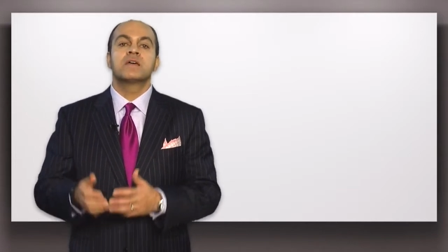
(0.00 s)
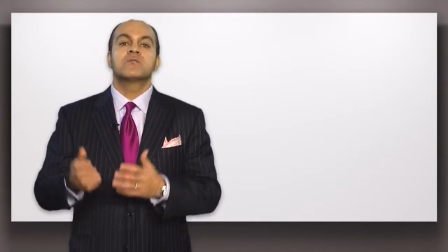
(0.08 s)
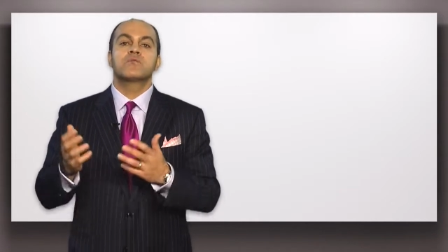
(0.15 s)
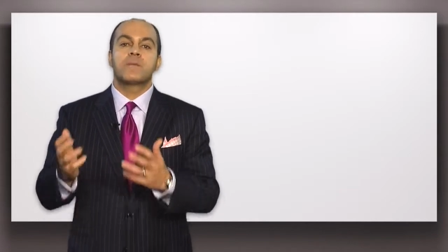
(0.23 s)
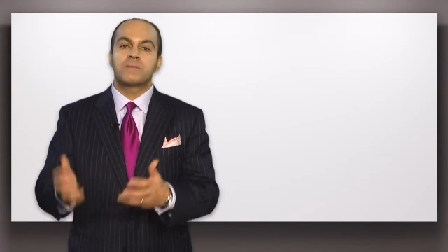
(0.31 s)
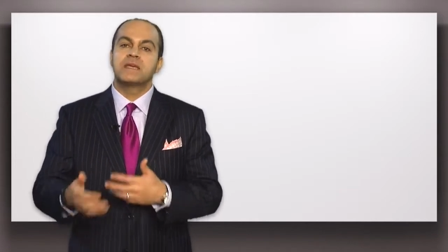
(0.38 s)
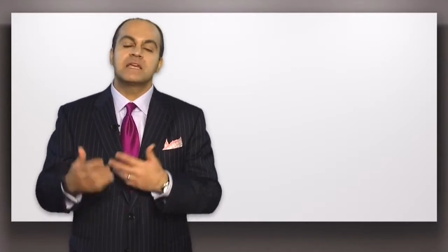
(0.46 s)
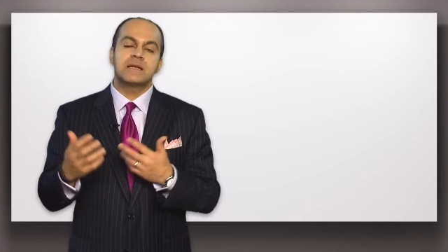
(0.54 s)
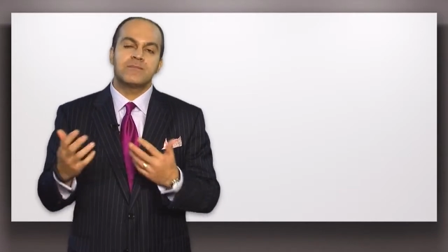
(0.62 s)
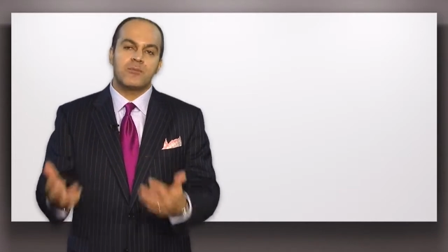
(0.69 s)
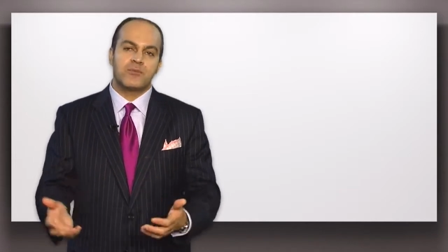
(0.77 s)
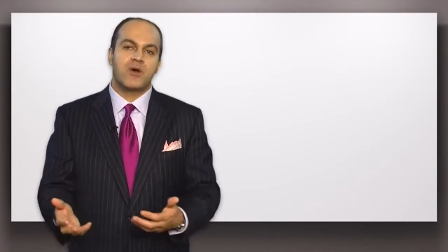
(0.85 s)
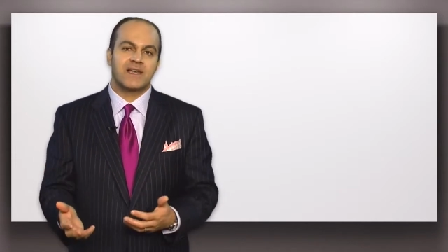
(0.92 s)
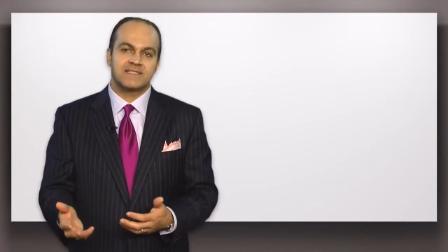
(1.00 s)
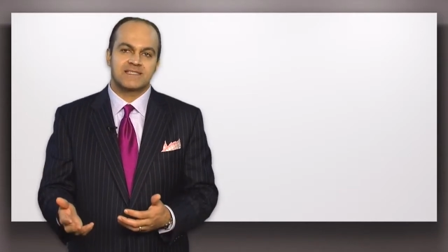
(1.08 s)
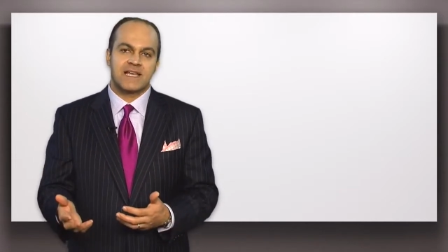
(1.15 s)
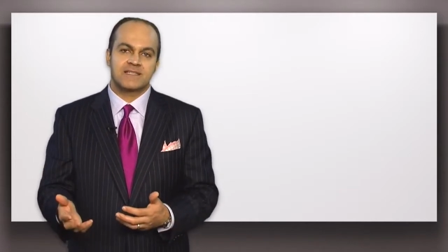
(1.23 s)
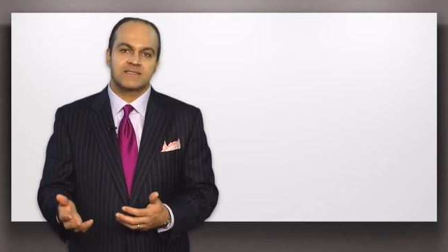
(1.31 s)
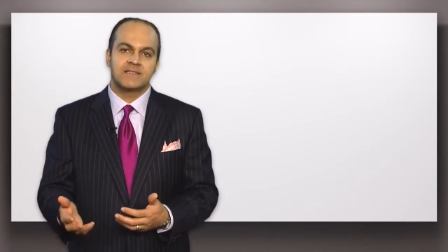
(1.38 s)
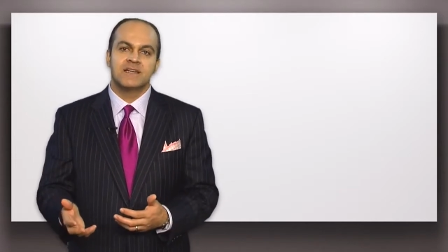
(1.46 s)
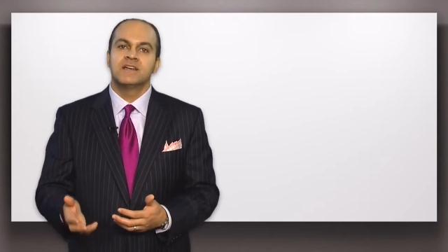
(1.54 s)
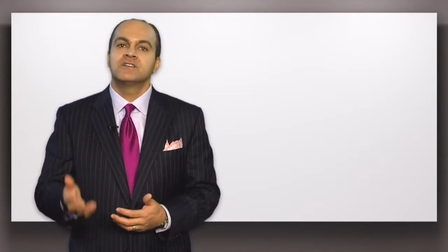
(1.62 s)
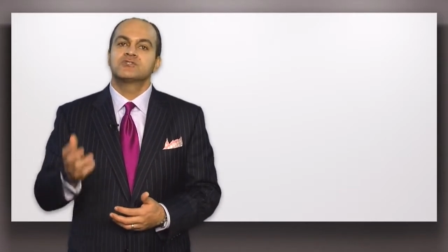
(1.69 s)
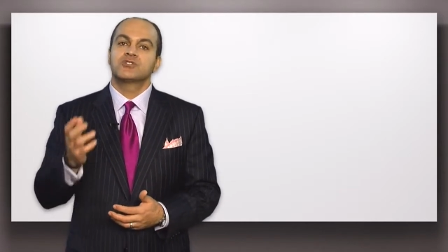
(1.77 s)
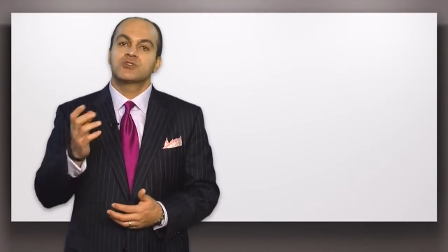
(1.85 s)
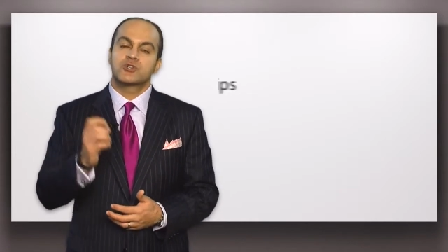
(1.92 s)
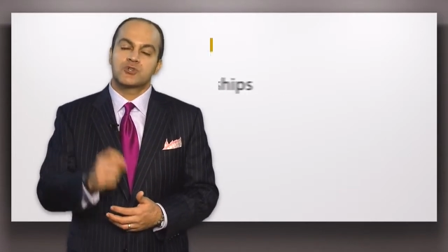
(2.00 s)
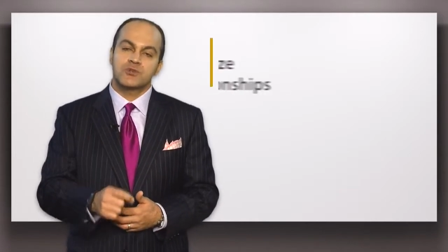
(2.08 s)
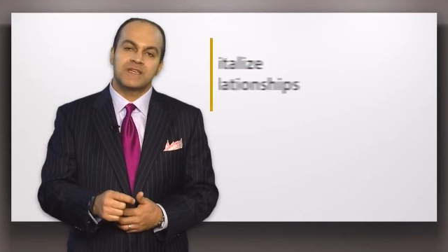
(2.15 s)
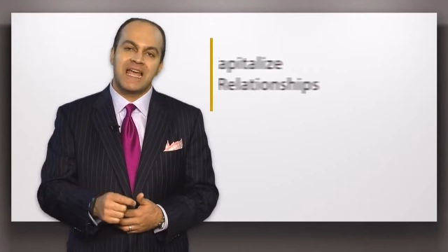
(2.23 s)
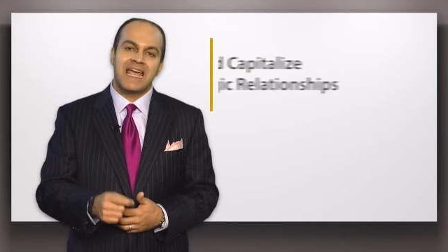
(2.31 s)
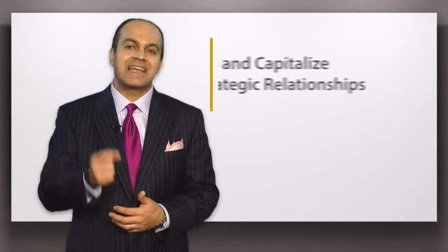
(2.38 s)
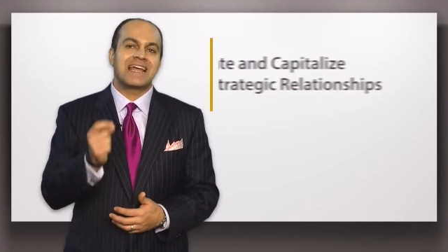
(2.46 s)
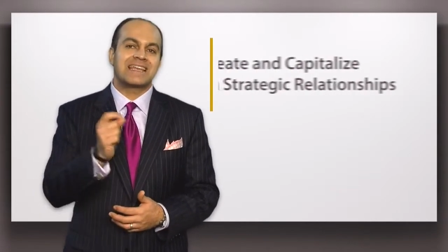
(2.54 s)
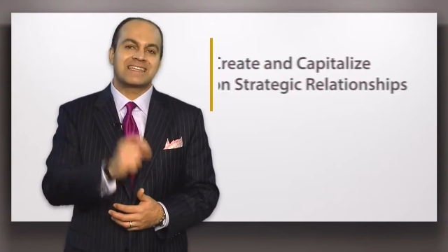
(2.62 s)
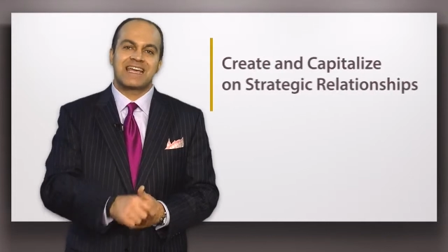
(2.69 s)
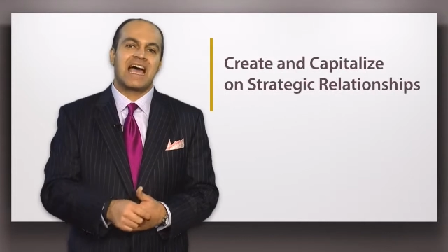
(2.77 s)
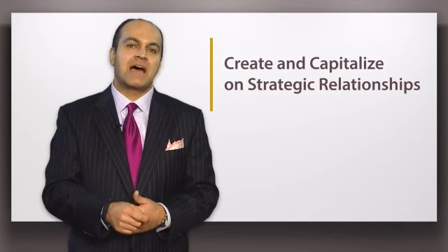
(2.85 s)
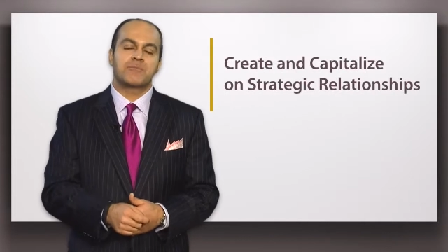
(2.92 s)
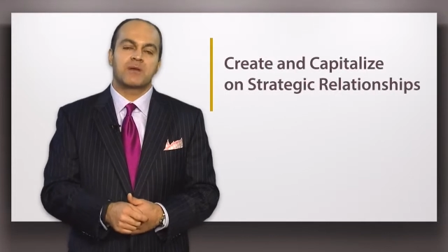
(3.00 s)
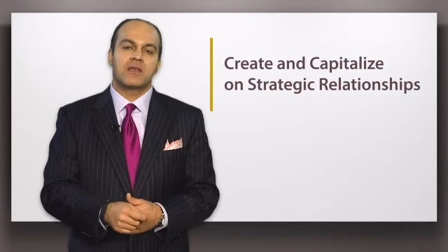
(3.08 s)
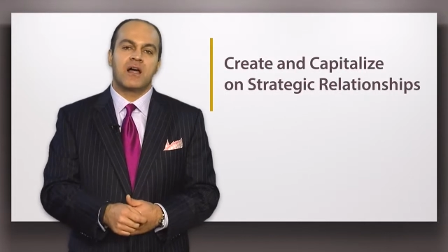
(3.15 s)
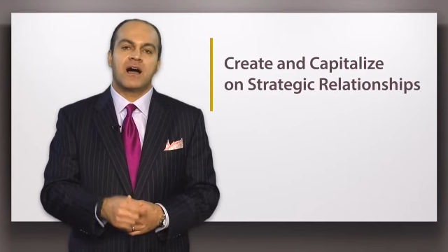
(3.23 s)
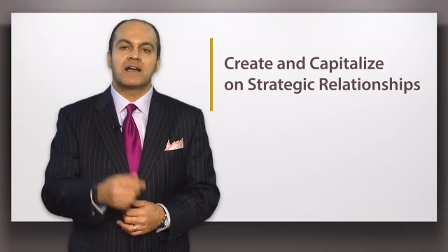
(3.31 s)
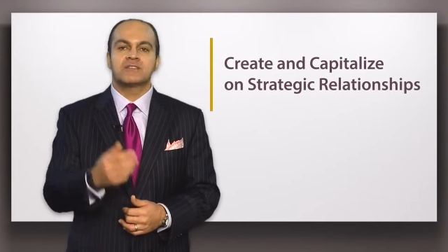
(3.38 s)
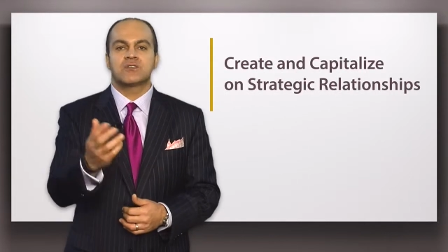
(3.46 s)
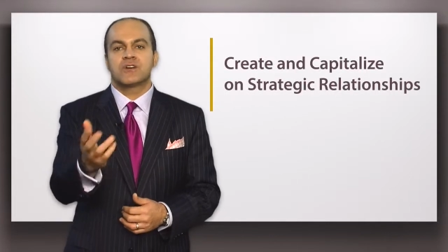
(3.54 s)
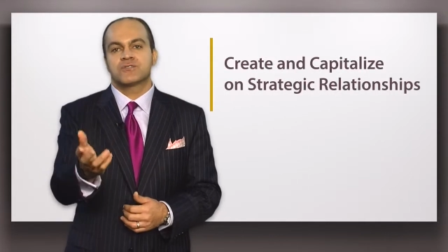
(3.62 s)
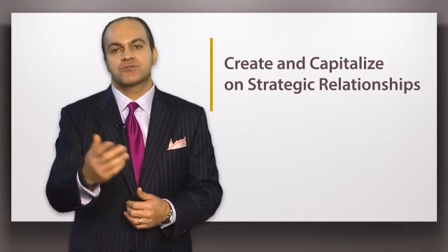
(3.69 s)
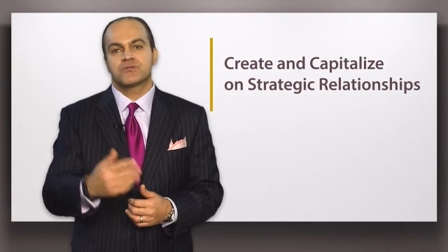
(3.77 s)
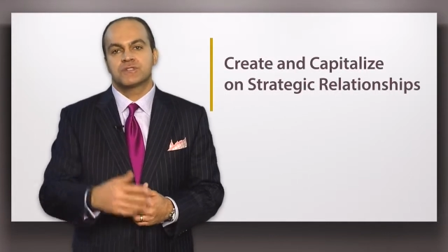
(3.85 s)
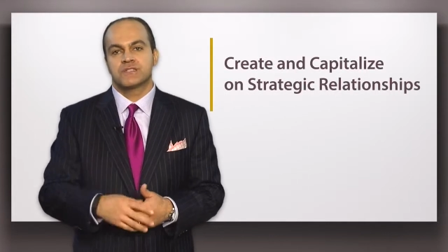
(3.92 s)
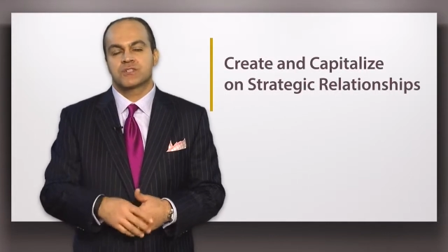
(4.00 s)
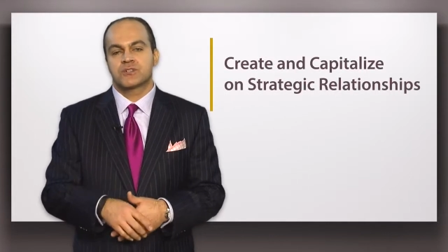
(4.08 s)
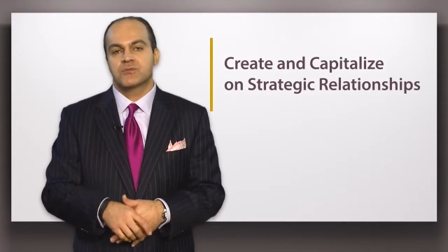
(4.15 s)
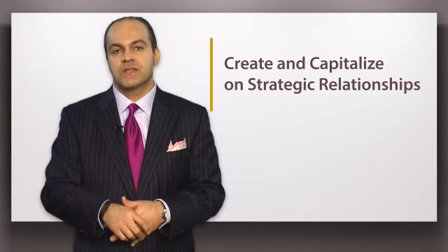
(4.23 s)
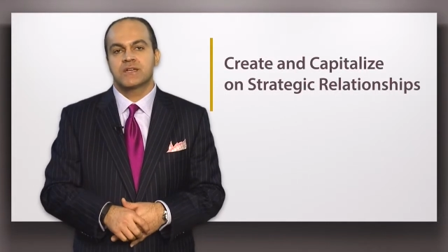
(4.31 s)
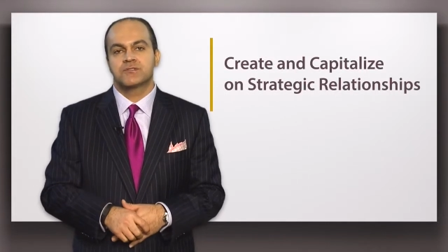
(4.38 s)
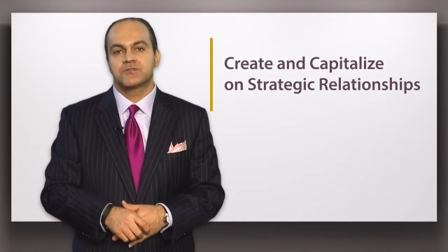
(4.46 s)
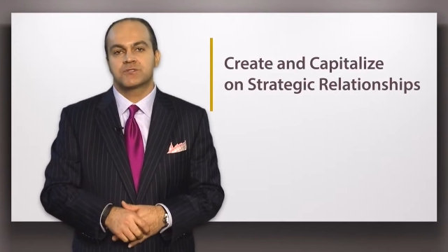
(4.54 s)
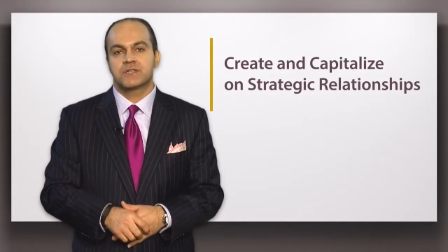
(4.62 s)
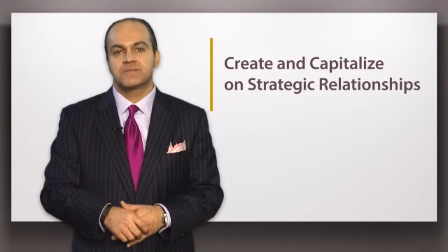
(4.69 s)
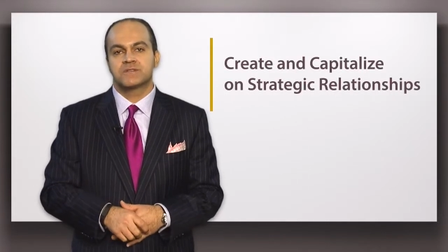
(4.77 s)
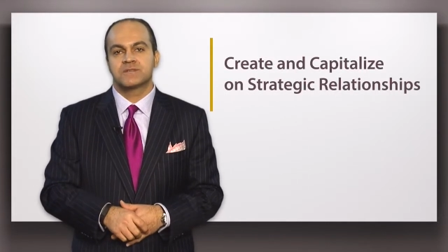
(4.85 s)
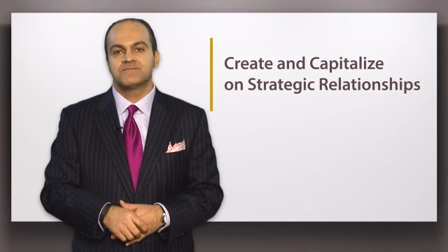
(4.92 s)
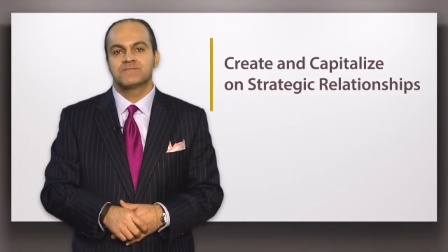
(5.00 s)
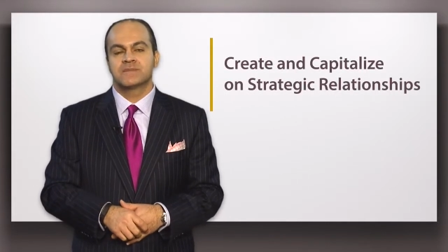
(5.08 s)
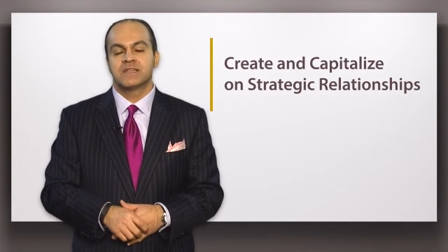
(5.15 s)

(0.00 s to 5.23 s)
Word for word: repeatable process to create and capitalize on strategic relationships.